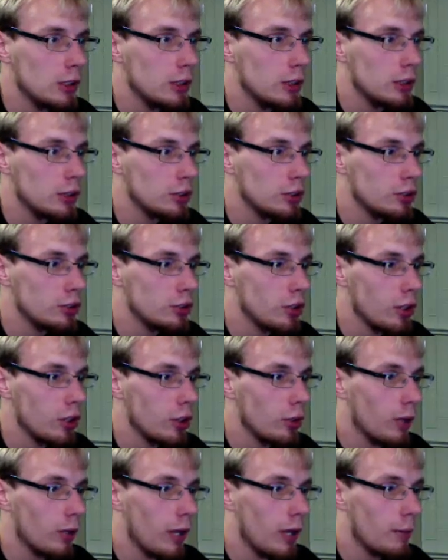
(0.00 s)

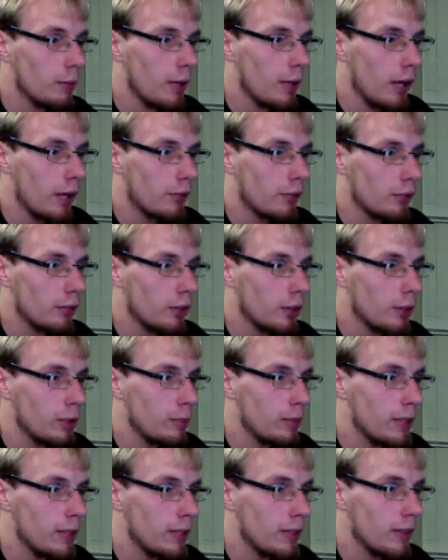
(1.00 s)
so I'm not really
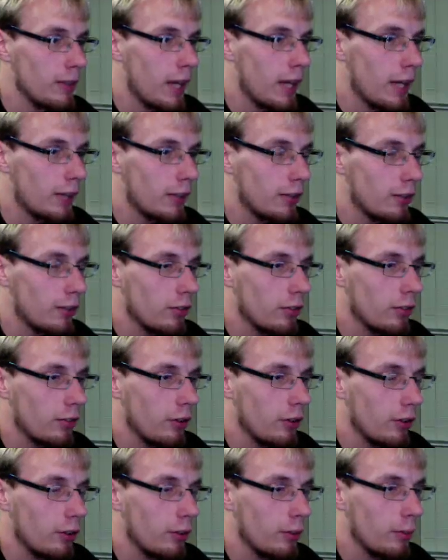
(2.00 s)
being that
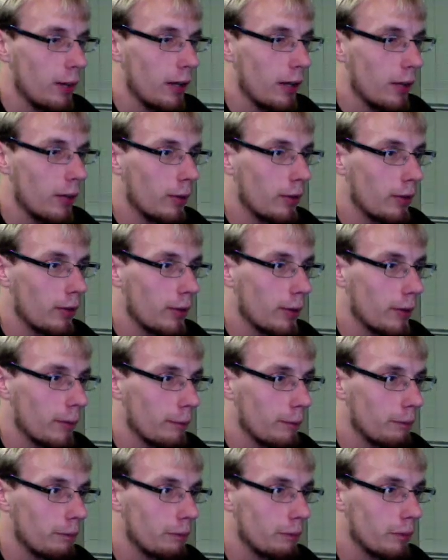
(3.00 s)
concerned
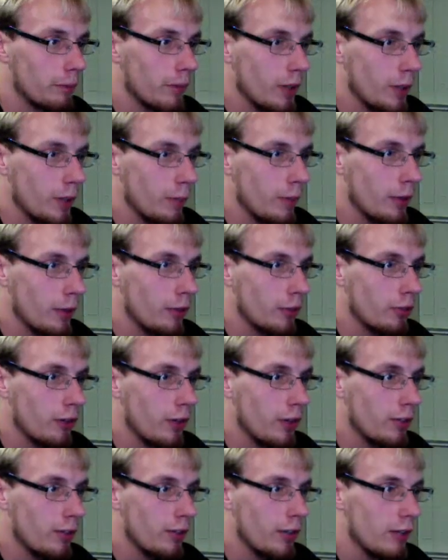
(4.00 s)
about
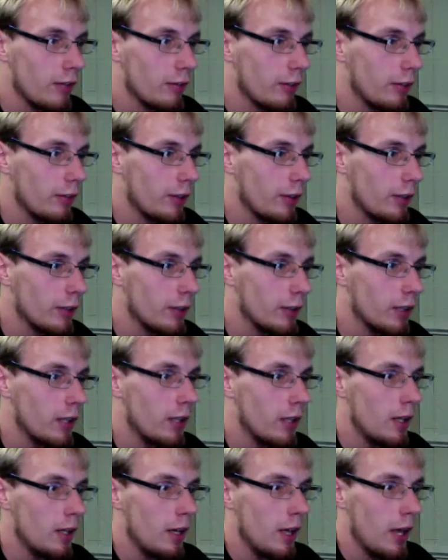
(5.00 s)
stretching everything.
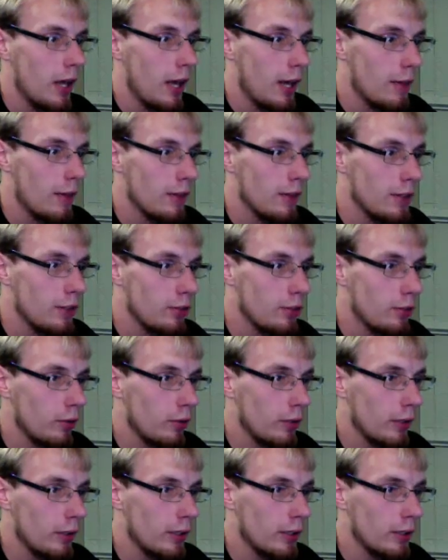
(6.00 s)
And these
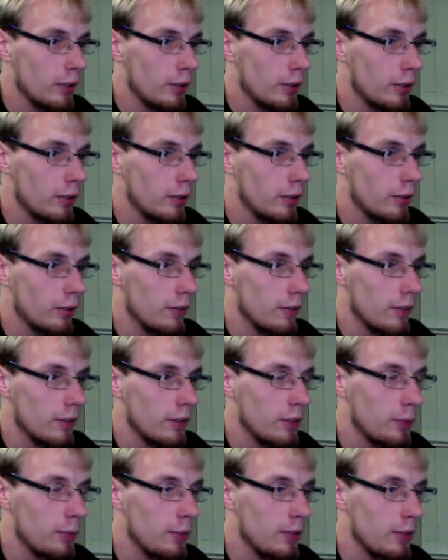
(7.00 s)

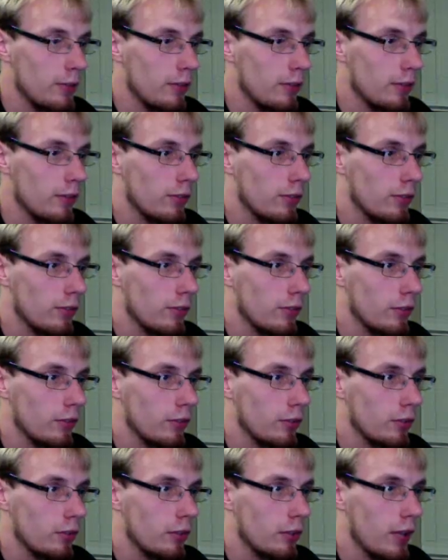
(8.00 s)
pieces
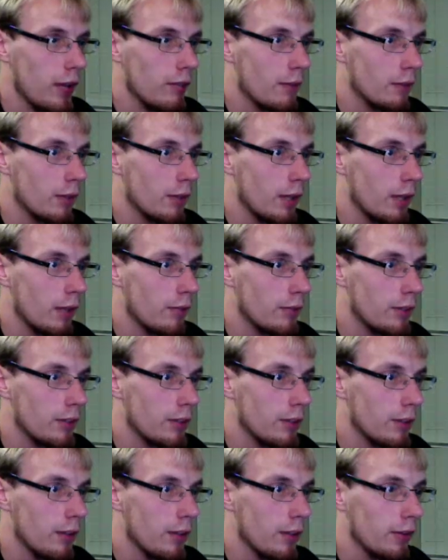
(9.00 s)
should have a lot of
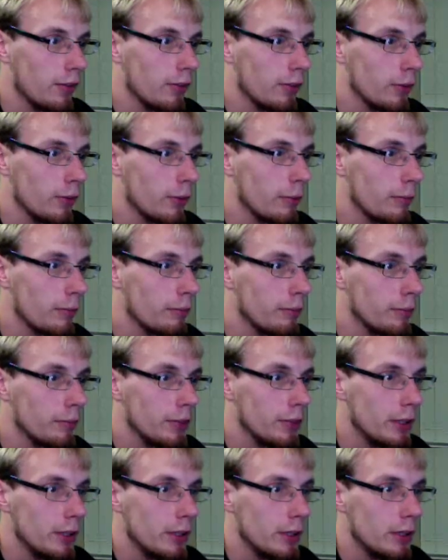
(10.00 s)
detail to
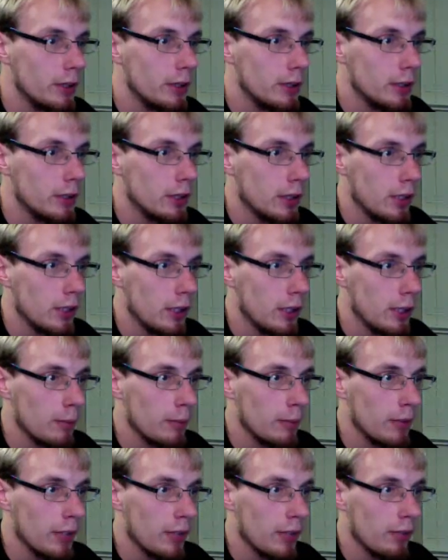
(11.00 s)
them
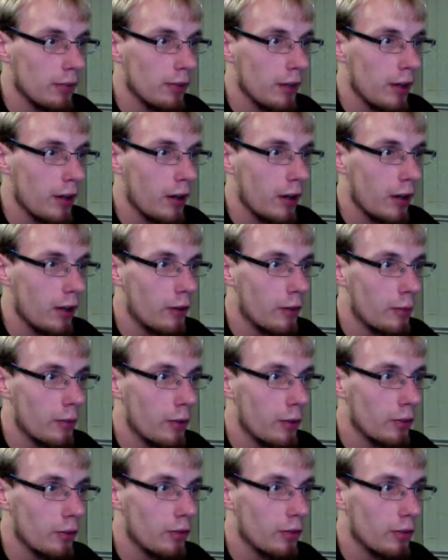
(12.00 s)
because they are the
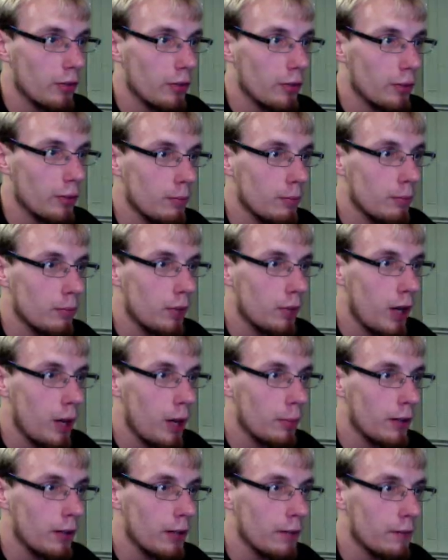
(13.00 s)
most
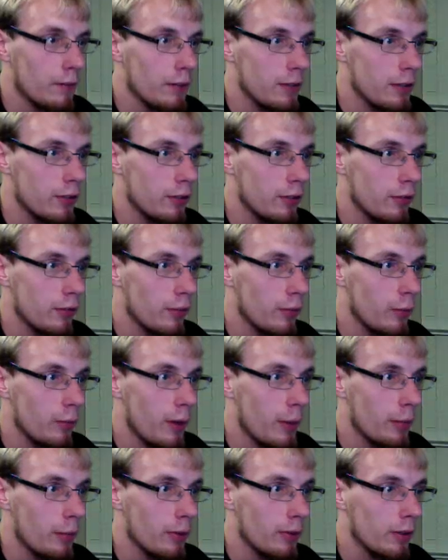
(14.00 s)
prominent feature of the
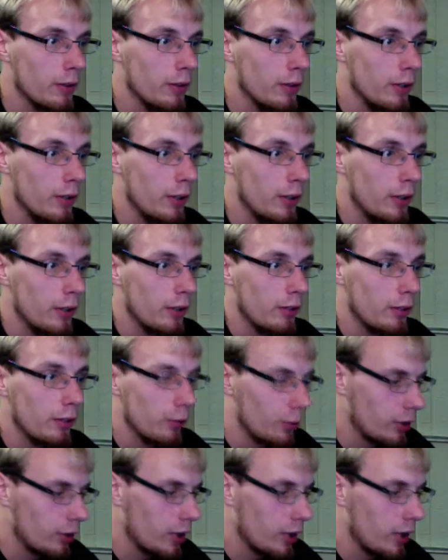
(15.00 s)
weapon. So
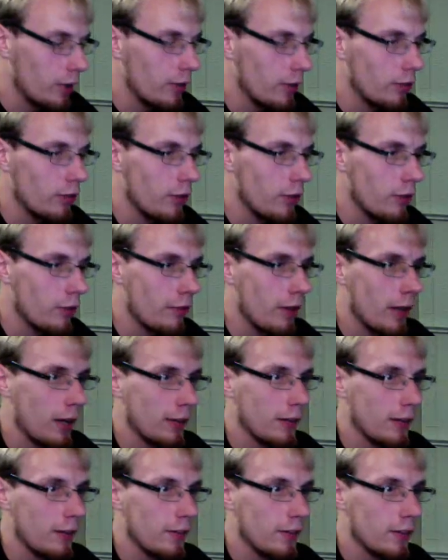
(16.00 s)
regardless of the
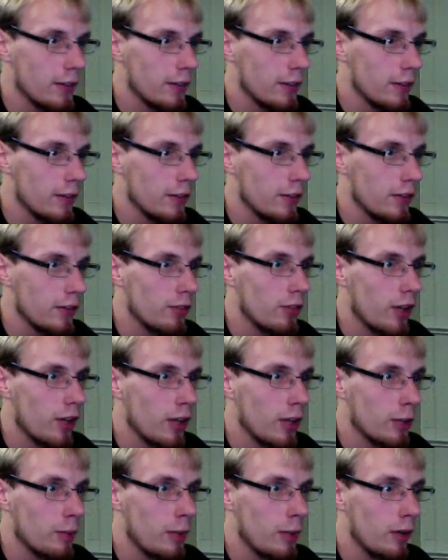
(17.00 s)
fact that the
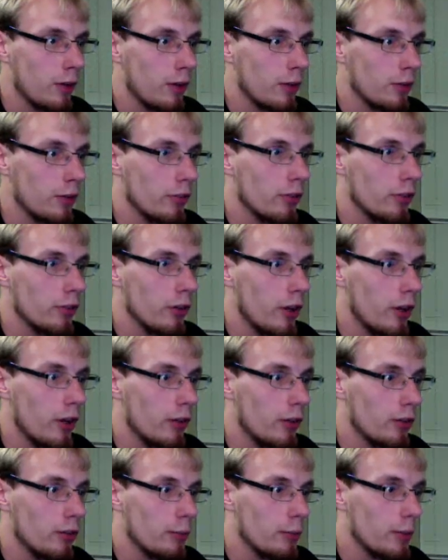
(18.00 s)
stock barrel is the
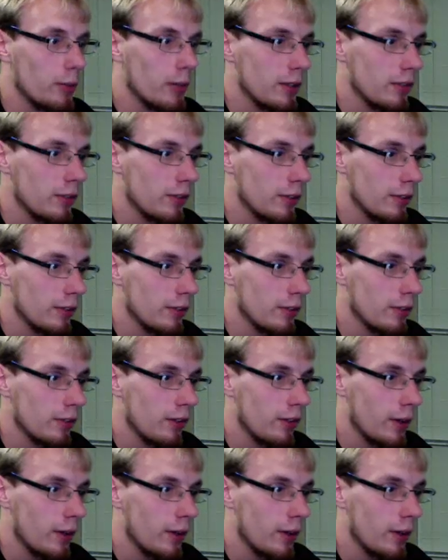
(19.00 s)
largest piece, and it's